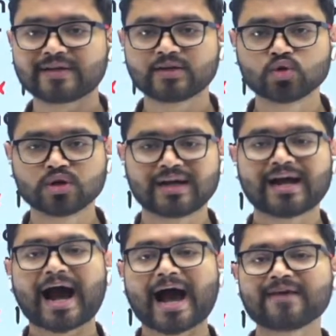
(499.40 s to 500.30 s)
I will do?
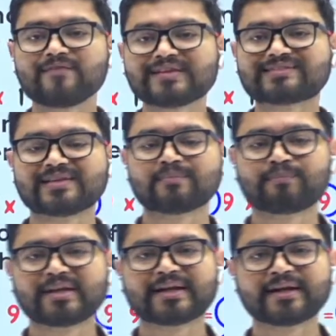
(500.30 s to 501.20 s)
I will
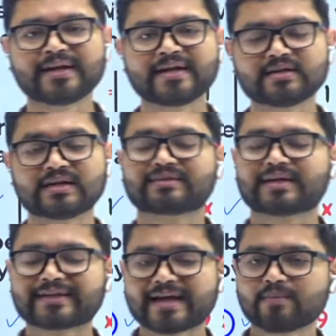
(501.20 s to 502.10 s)
simply read
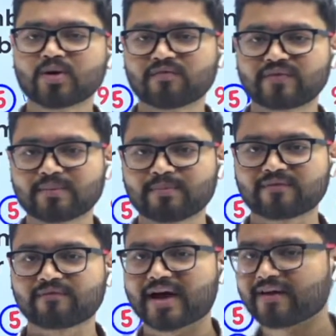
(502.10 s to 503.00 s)
the table of
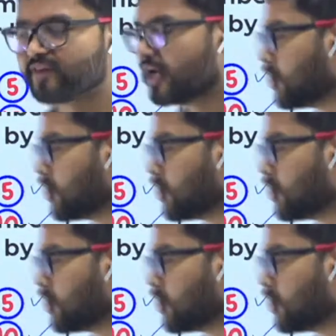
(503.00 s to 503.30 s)
number 5